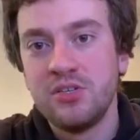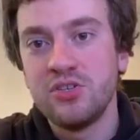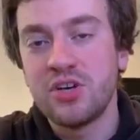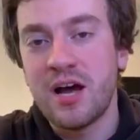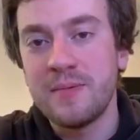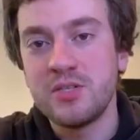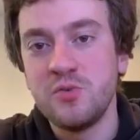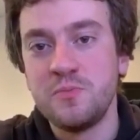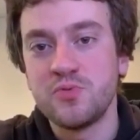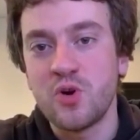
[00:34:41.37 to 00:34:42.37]
Your comma
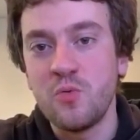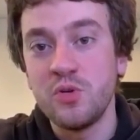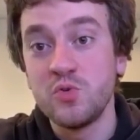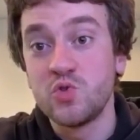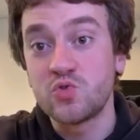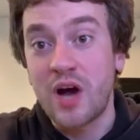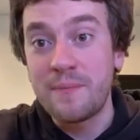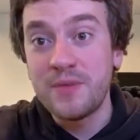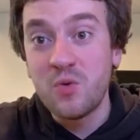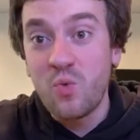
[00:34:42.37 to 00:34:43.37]
2 broke when you
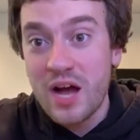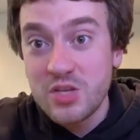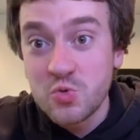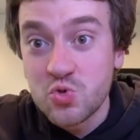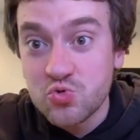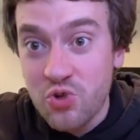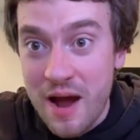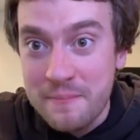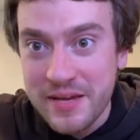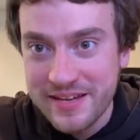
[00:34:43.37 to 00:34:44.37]
dropped it? Why'd you
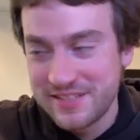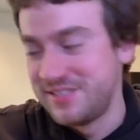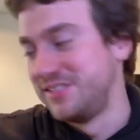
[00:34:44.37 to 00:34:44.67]
drop it?